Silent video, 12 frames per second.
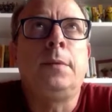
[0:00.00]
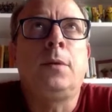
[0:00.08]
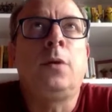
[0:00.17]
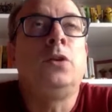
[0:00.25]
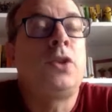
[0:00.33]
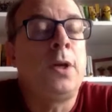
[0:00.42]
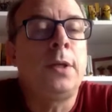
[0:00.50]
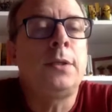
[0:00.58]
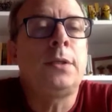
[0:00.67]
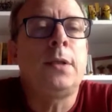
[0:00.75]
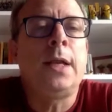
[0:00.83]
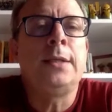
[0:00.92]

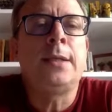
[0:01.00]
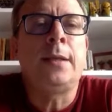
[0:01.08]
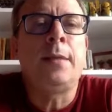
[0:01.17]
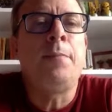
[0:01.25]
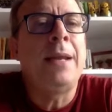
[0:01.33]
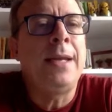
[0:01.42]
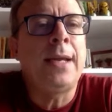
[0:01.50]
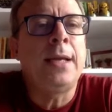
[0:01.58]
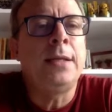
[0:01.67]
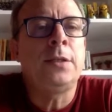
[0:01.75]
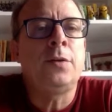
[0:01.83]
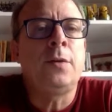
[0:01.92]
concerns is that in many
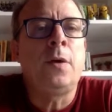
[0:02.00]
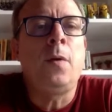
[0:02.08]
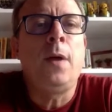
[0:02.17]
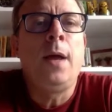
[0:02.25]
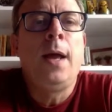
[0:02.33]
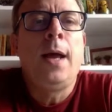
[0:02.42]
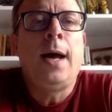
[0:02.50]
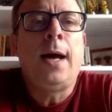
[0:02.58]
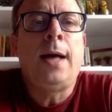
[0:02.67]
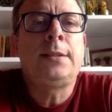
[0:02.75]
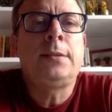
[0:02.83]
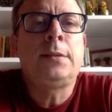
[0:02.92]
cases,
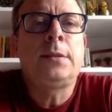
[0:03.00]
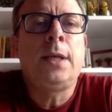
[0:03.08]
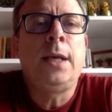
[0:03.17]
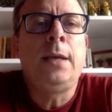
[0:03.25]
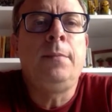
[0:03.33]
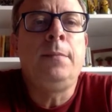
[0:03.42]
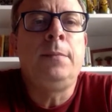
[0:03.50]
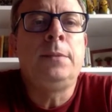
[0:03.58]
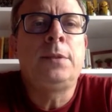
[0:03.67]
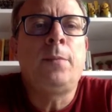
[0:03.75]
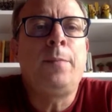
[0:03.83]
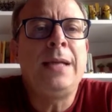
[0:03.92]
as in
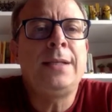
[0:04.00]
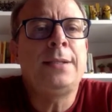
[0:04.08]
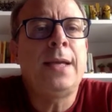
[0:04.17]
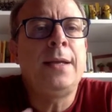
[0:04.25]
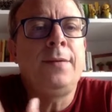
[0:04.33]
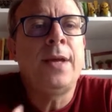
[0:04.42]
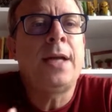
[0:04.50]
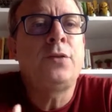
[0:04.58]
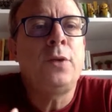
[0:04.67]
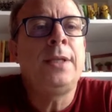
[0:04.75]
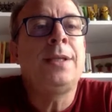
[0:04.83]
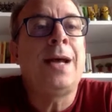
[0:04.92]
some places they are
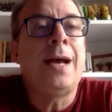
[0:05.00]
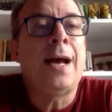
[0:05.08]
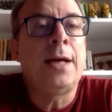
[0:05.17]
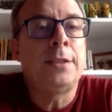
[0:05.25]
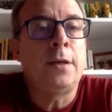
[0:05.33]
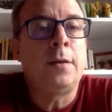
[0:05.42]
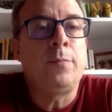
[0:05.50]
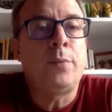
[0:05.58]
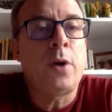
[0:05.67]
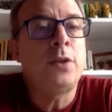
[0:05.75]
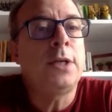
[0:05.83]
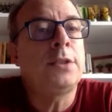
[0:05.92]
treated as
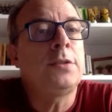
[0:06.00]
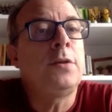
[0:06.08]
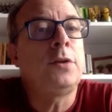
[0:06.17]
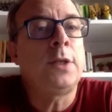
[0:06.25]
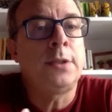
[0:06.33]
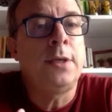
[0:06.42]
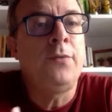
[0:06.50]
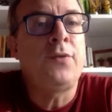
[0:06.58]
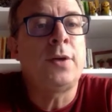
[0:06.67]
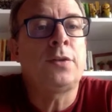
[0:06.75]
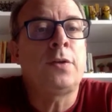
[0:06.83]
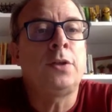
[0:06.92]
projects, not as
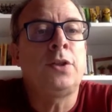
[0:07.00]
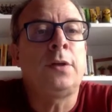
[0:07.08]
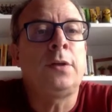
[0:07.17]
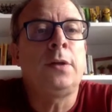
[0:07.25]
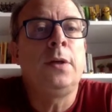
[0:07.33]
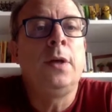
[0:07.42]
infrastructure.